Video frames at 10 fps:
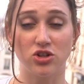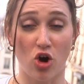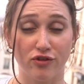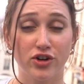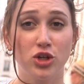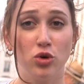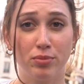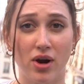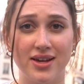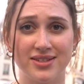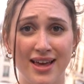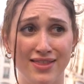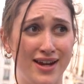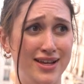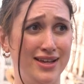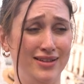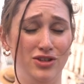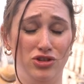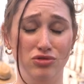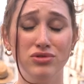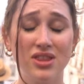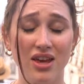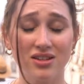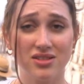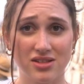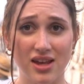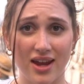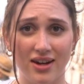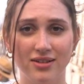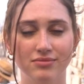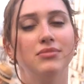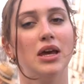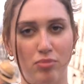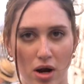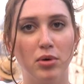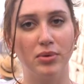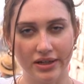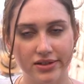is offering you a price that you think is insane, it probably